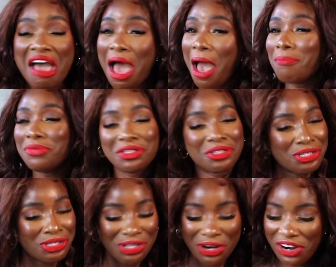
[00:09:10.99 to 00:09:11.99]
I'm the
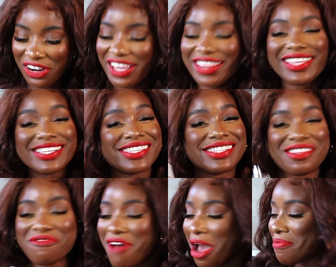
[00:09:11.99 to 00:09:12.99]
dessert. This is
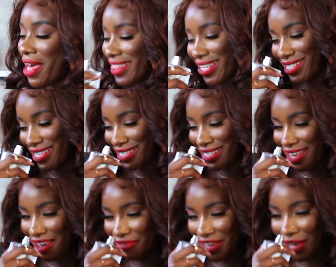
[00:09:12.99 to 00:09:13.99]
the vibe that this is
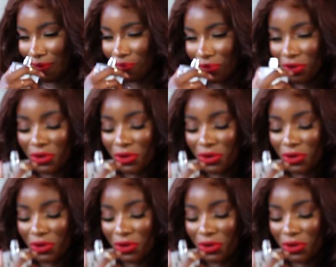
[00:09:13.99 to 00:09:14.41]
giving.